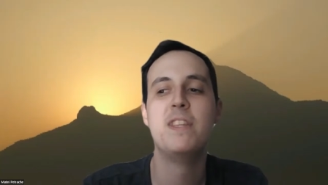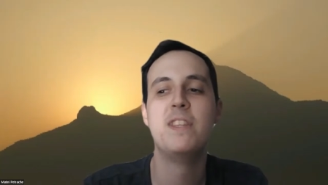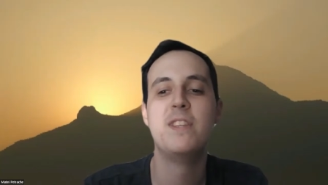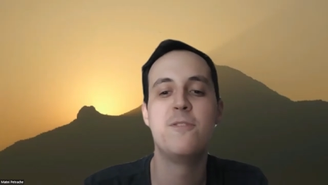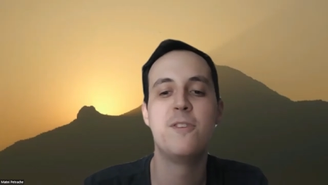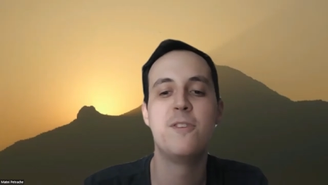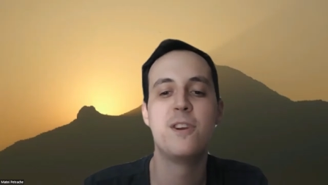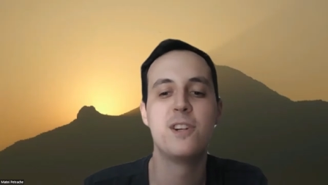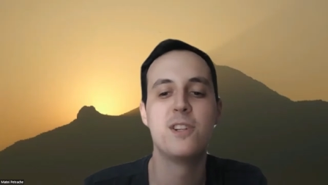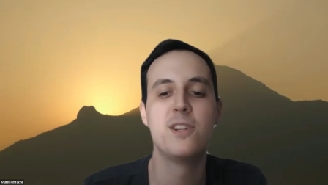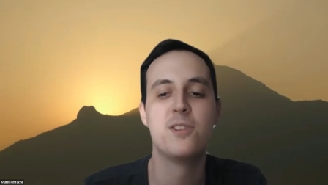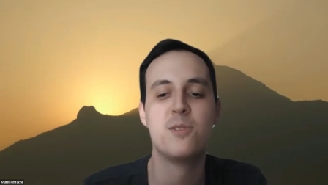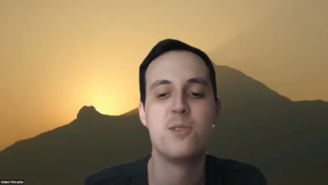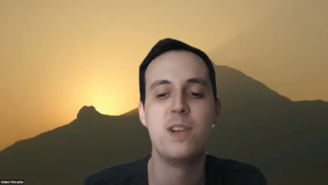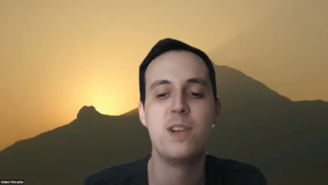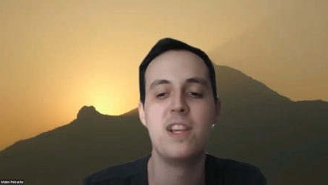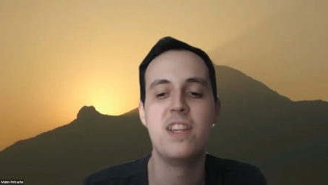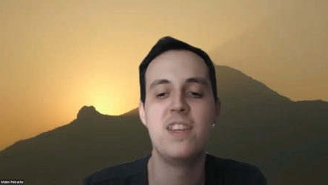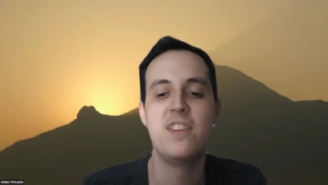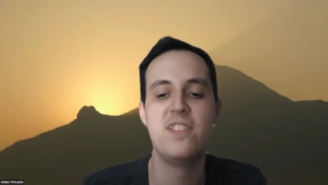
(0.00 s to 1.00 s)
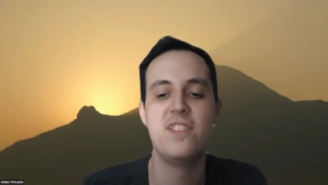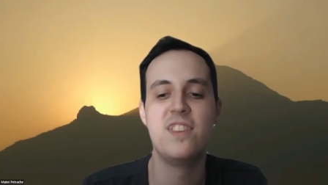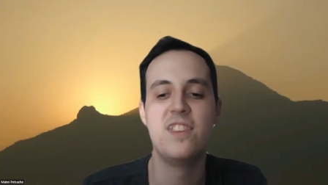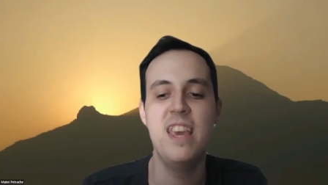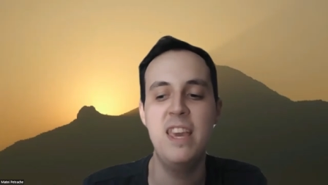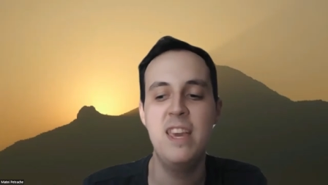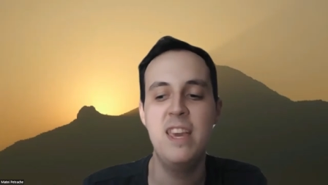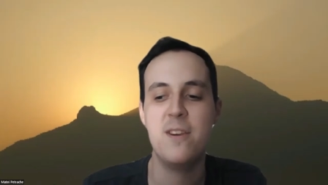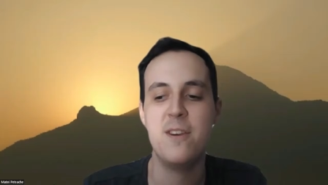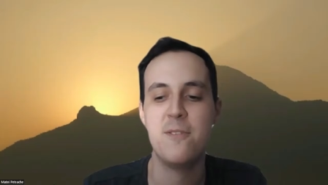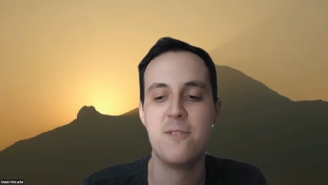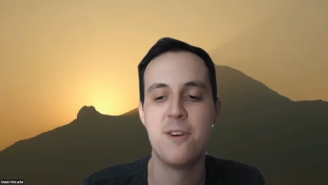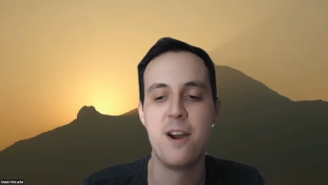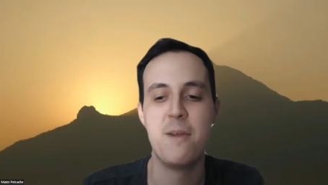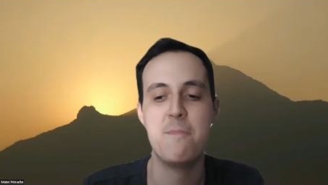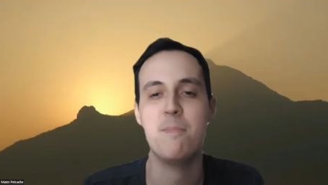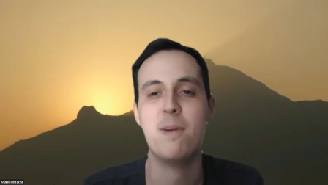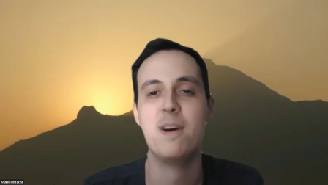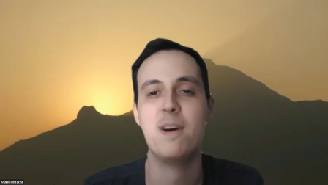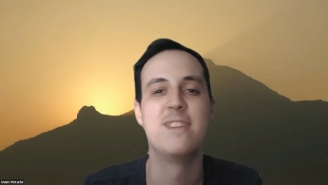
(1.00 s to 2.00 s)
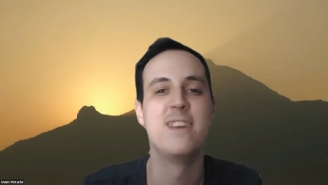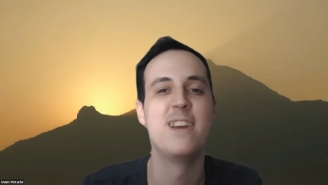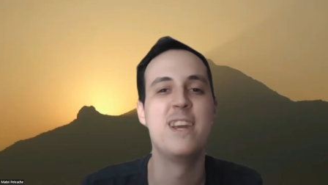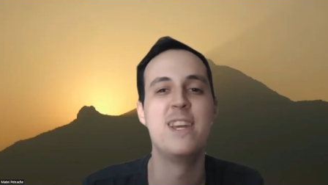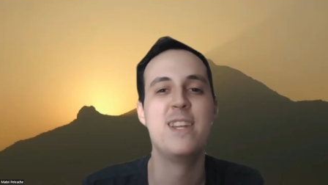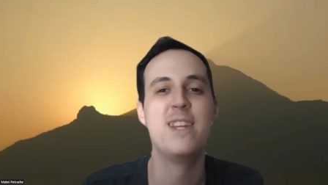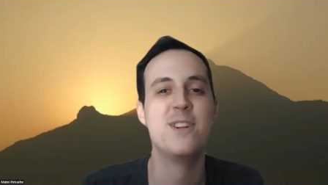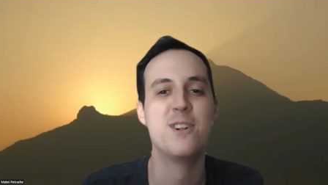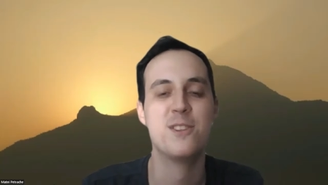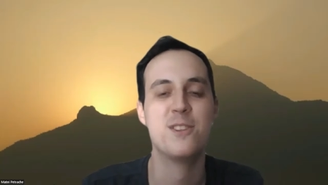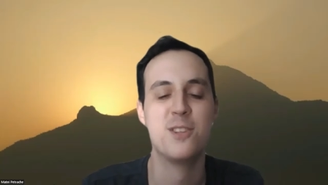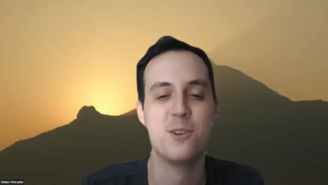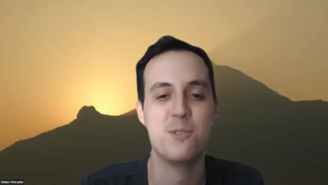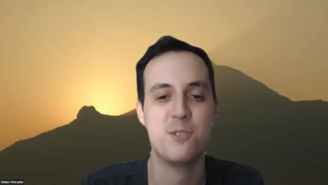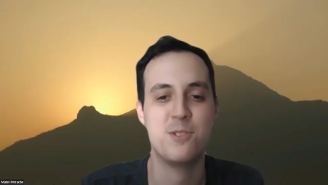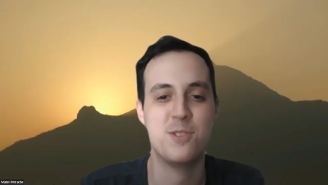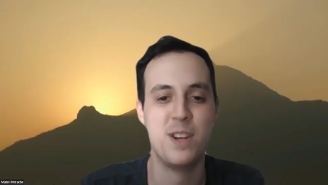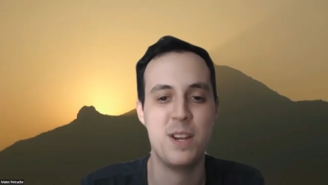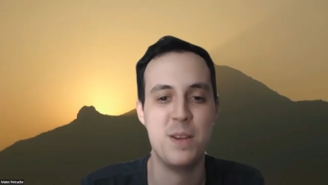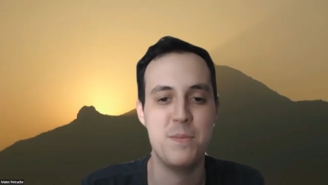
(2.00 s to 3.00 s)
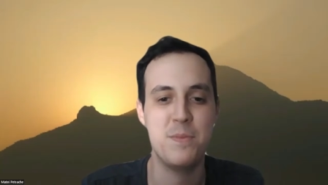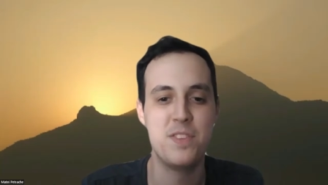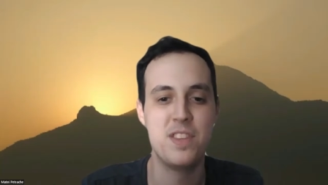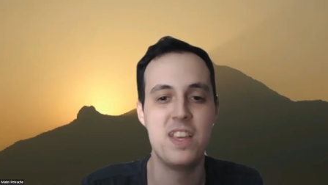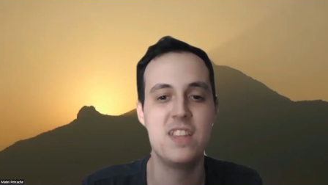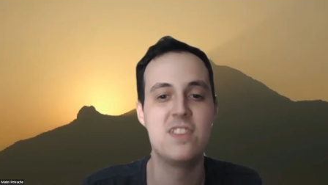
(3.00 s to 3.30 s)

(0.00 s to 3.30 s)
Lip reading: difficult to really see if I'm Matei in all those dreams.